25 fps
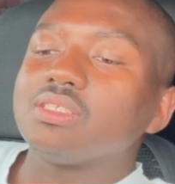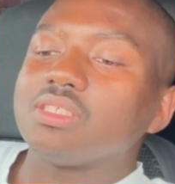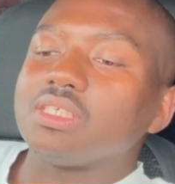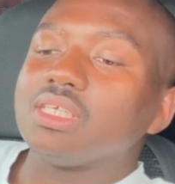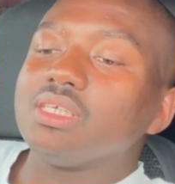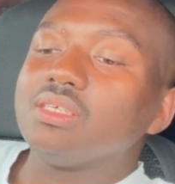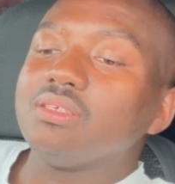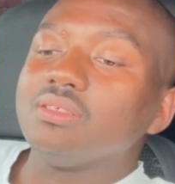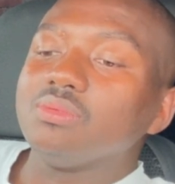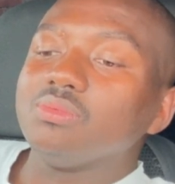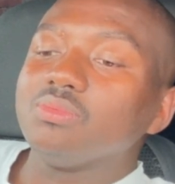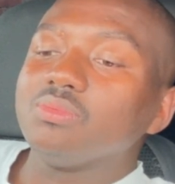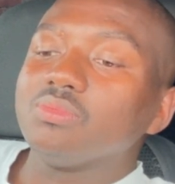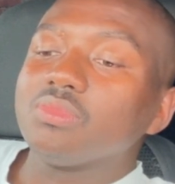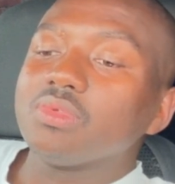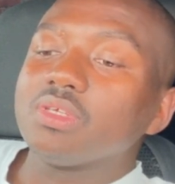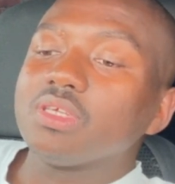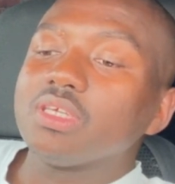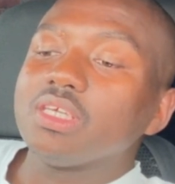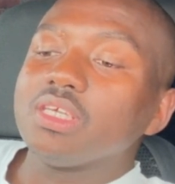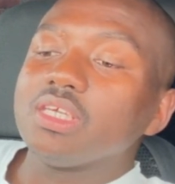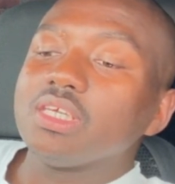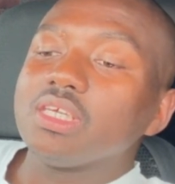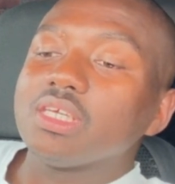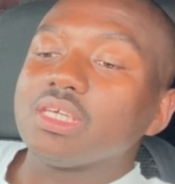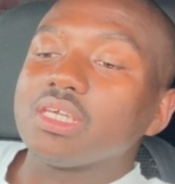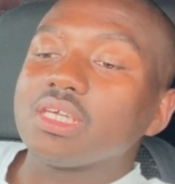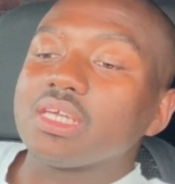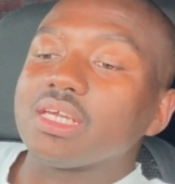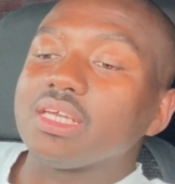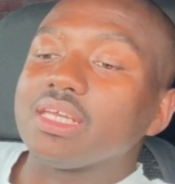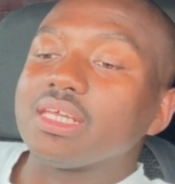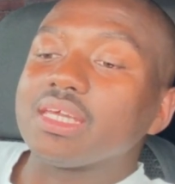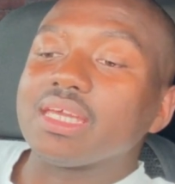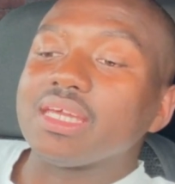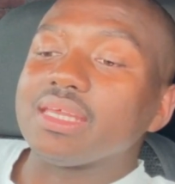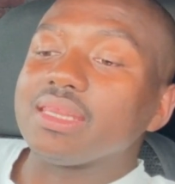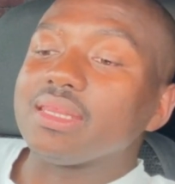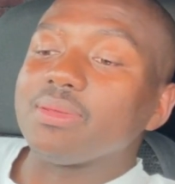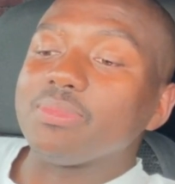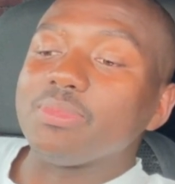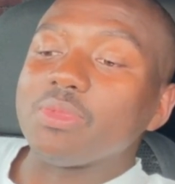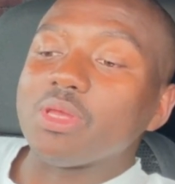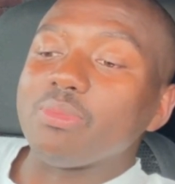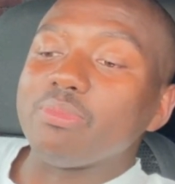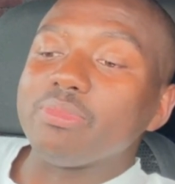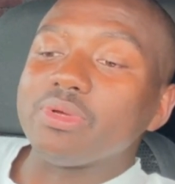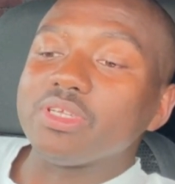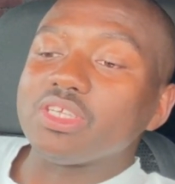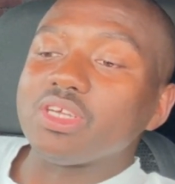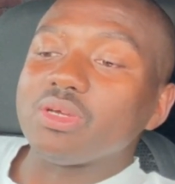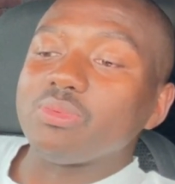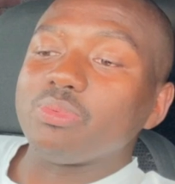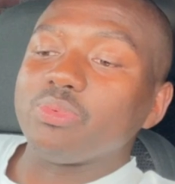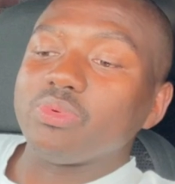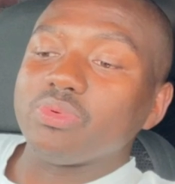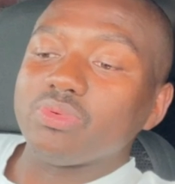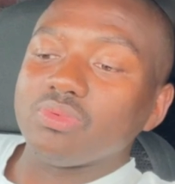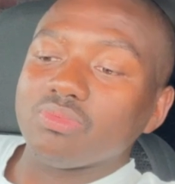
See? Gotta get them numbers up.